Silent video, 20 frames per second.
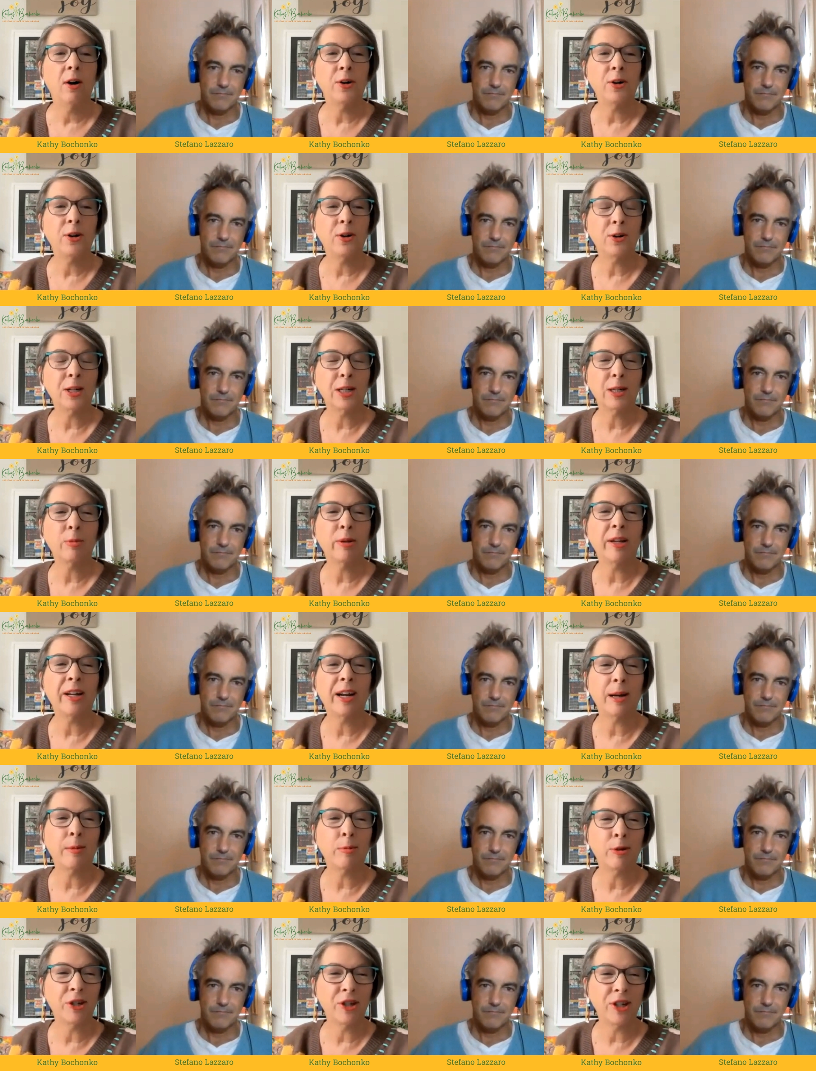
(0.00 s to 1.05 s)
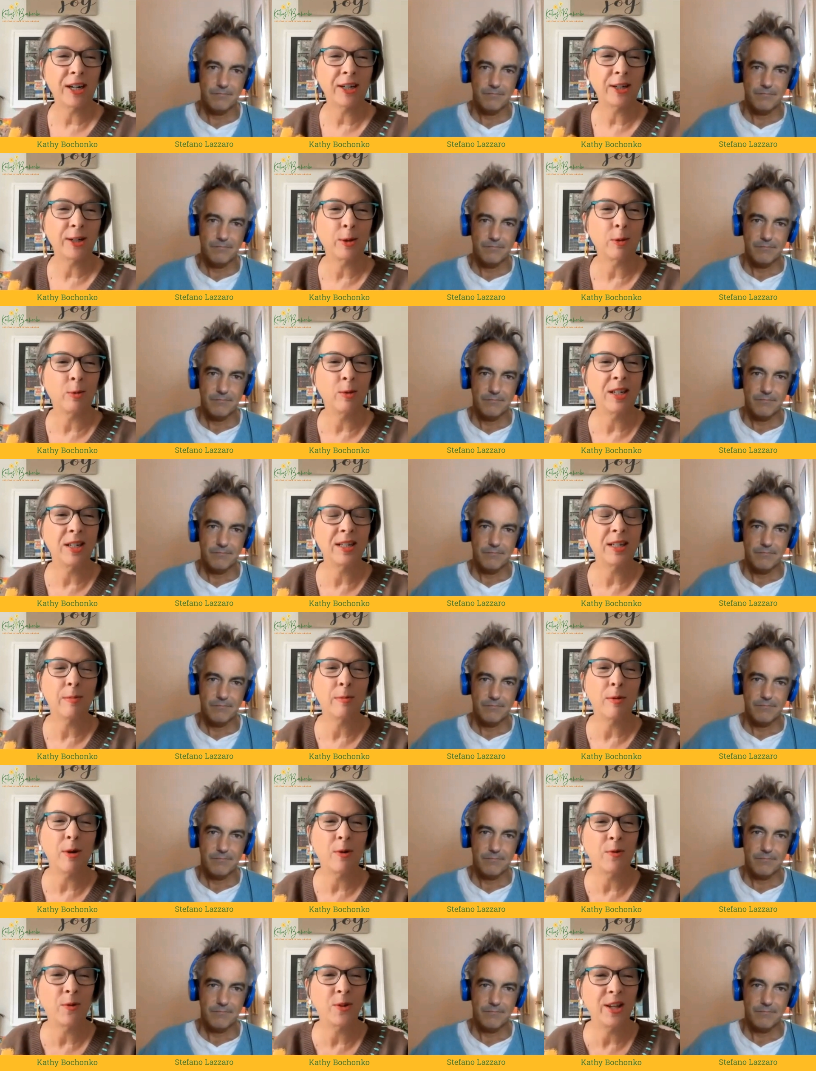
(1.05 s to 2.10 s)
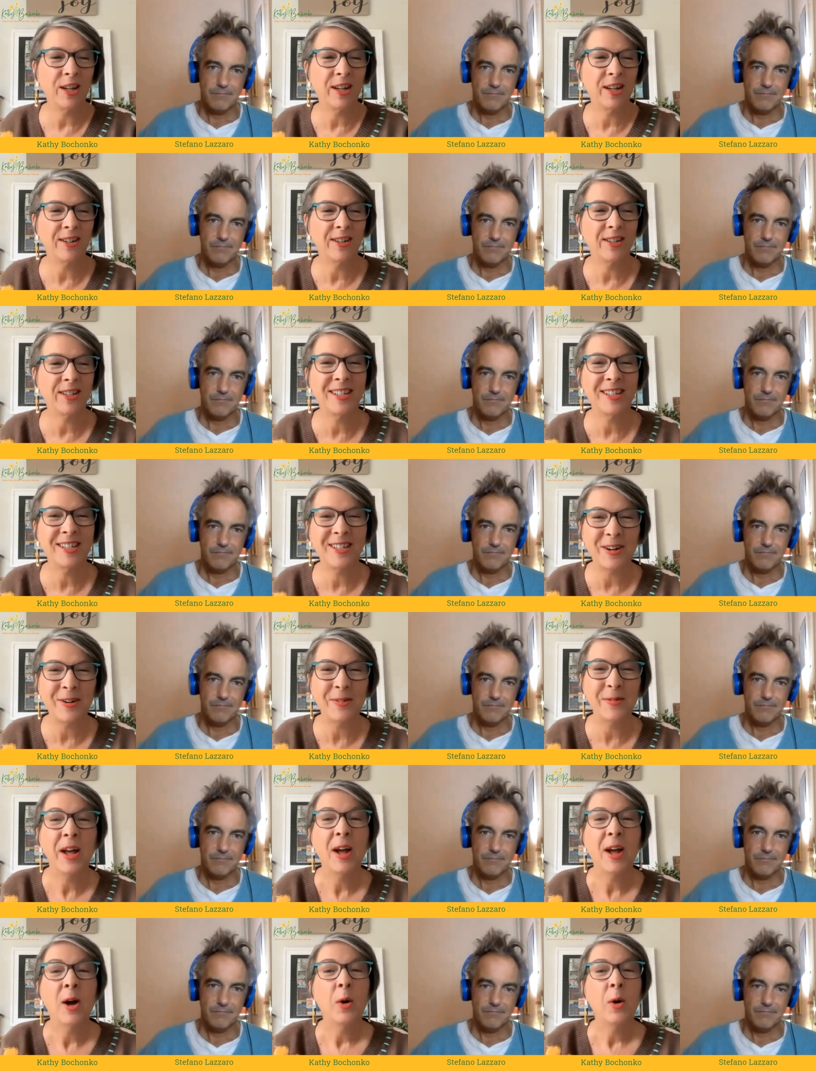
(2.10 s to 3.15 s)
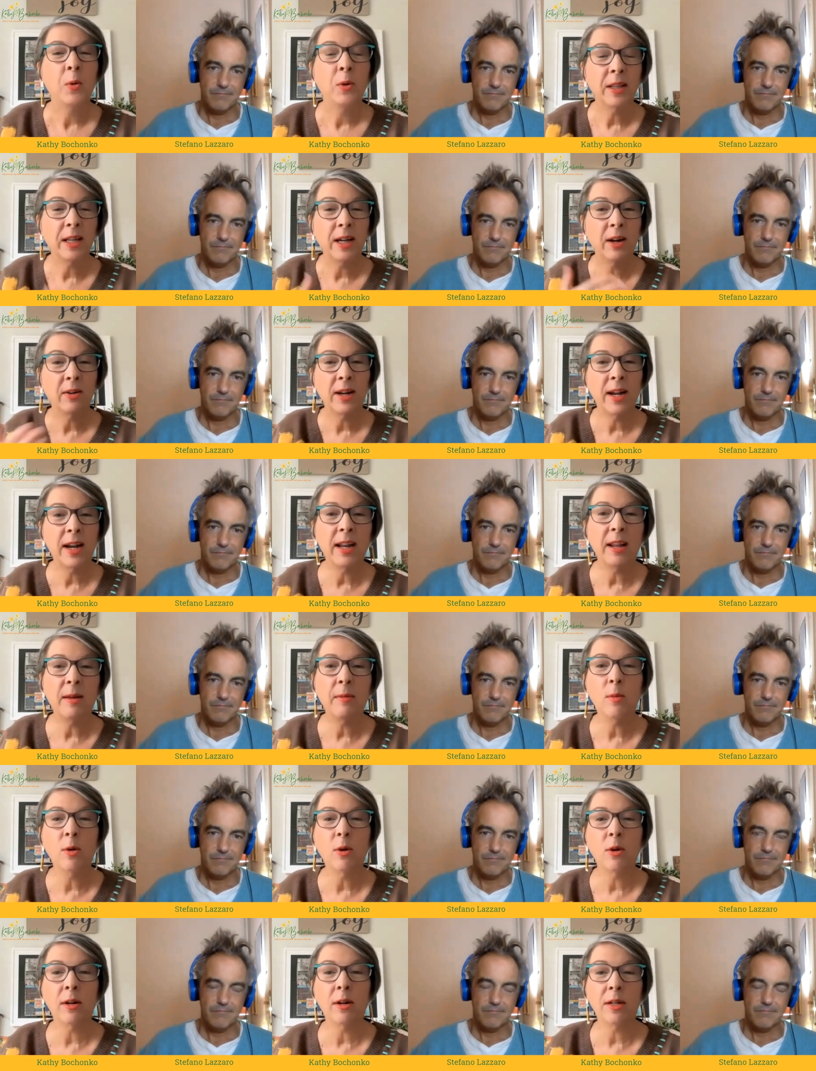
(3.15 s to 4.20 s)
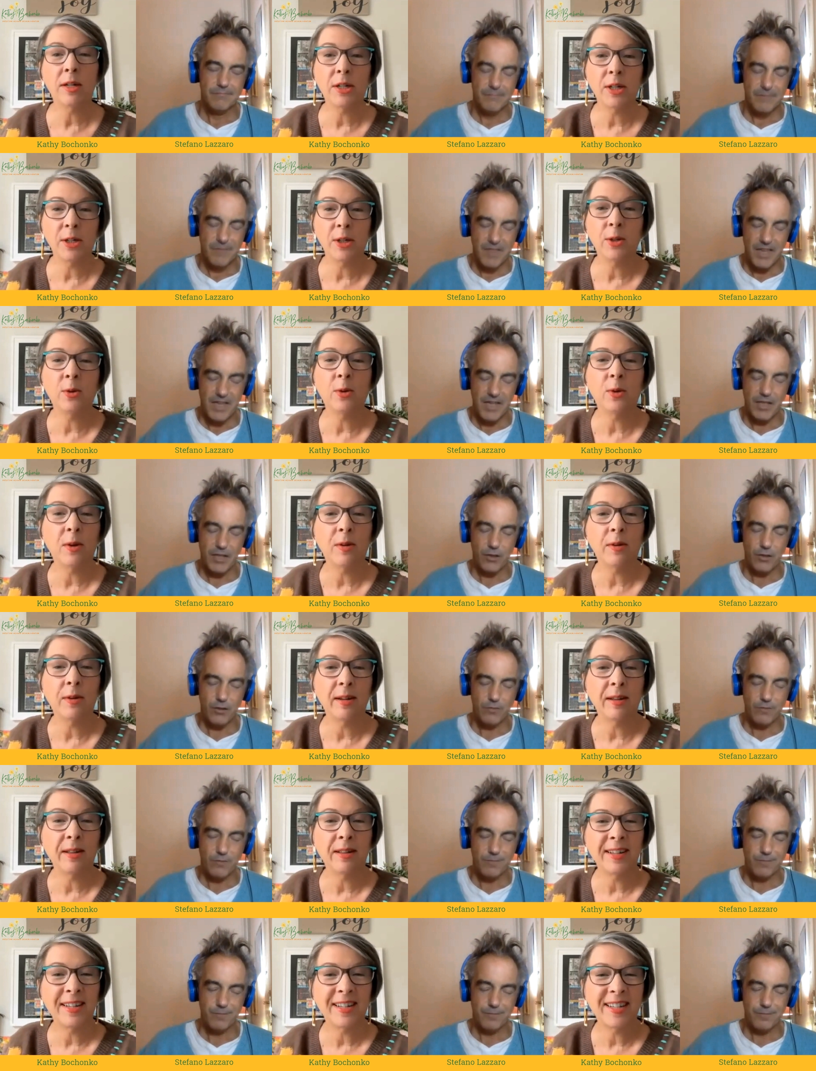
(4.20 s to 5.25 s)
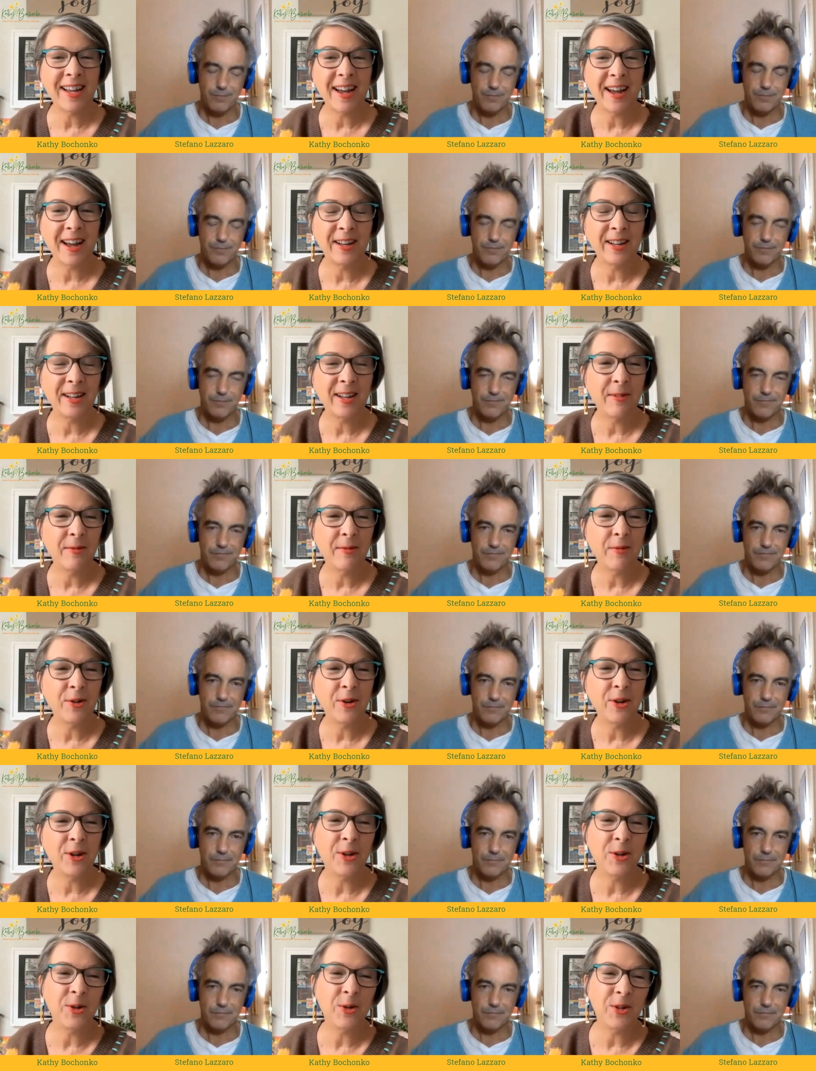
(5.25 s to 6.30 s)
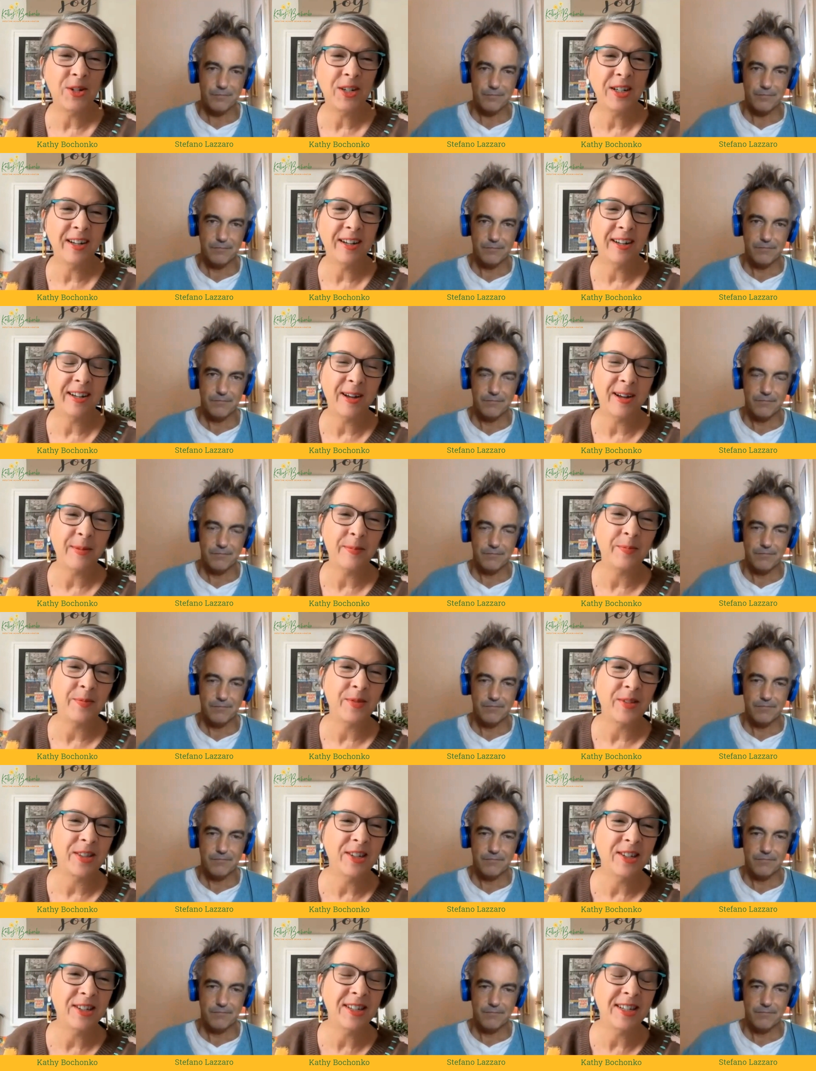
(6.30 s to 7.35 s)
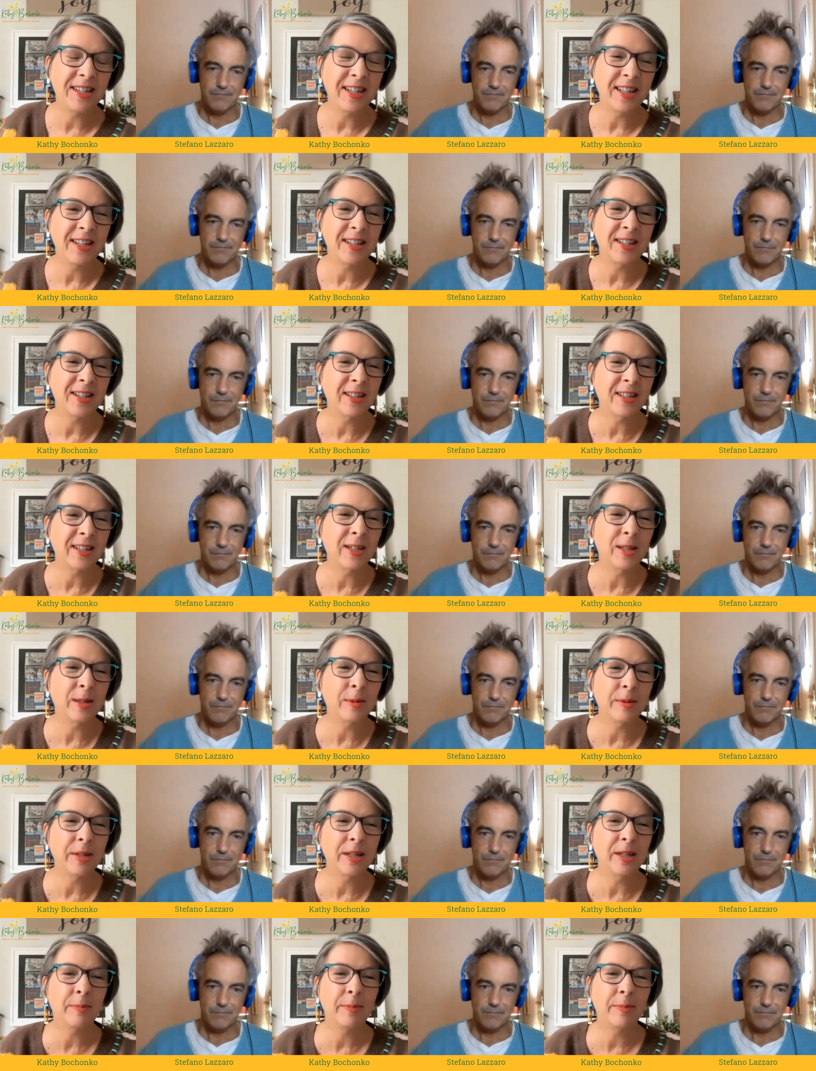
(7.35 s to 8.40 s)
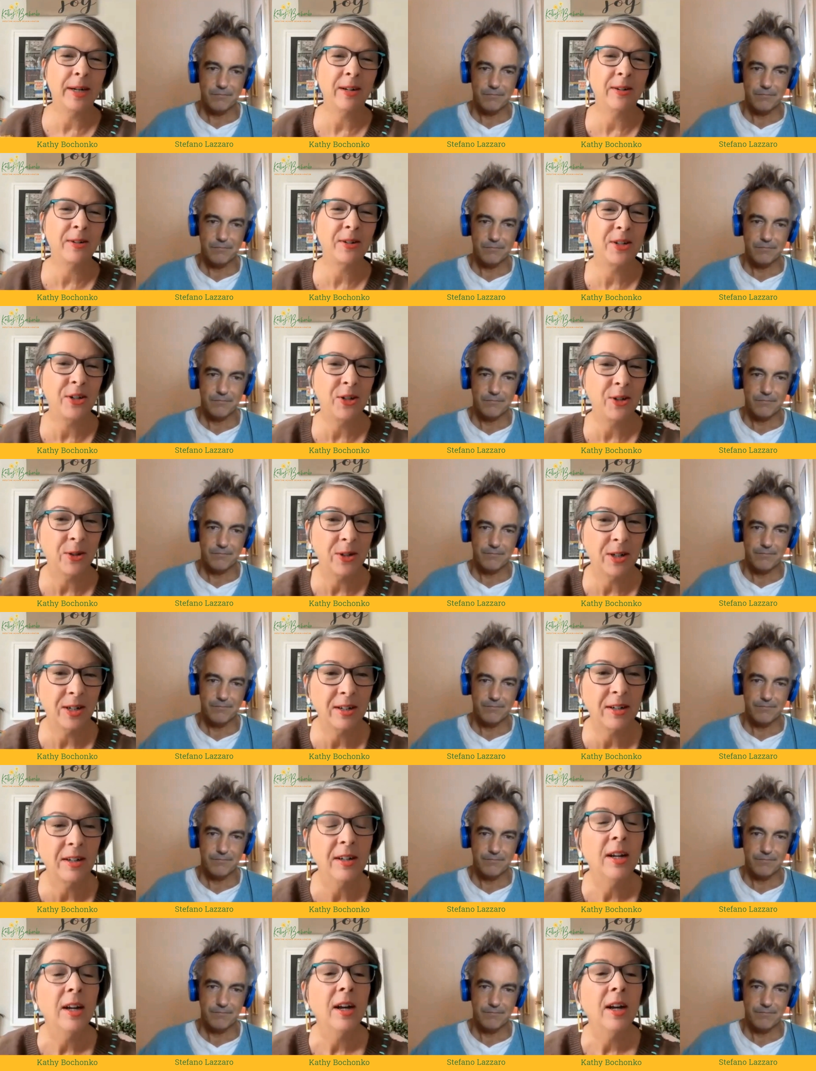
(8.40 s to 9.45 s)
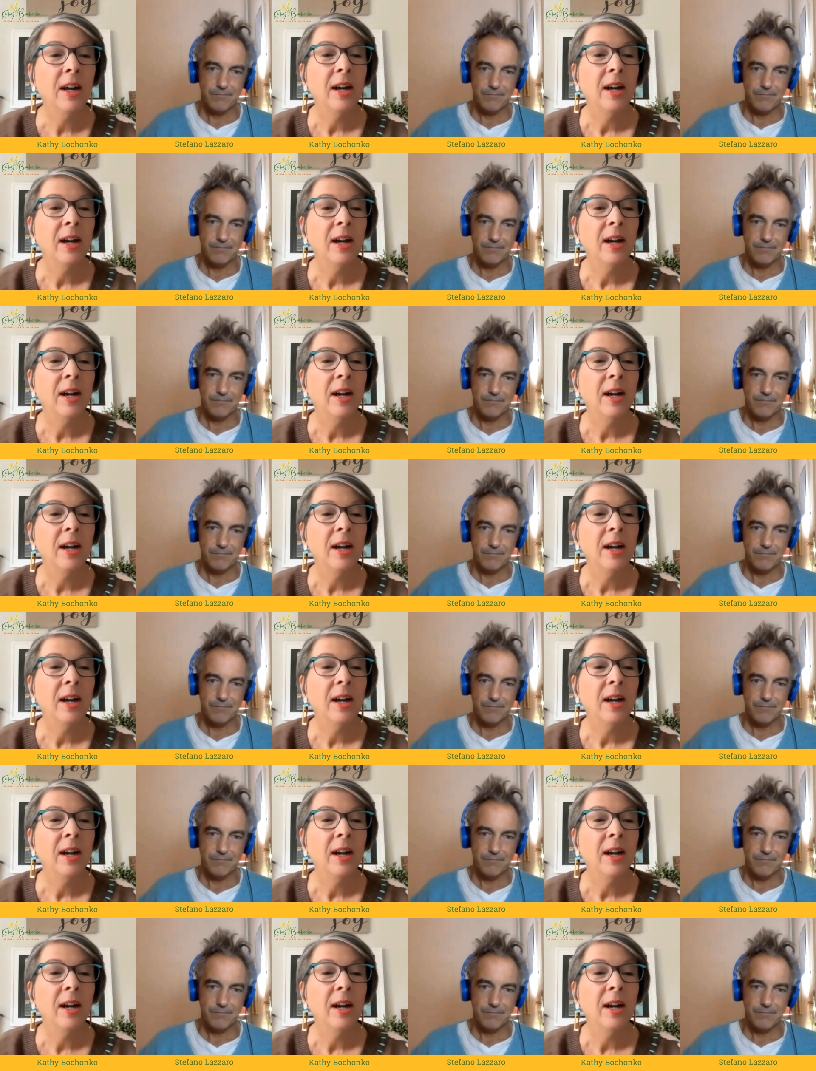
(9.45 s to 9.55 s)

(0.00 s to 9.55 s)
Speaker 1: all your splenic projector wisdom over the years. So, without any more ado, I'd love for you to um, just tell us a little bit about your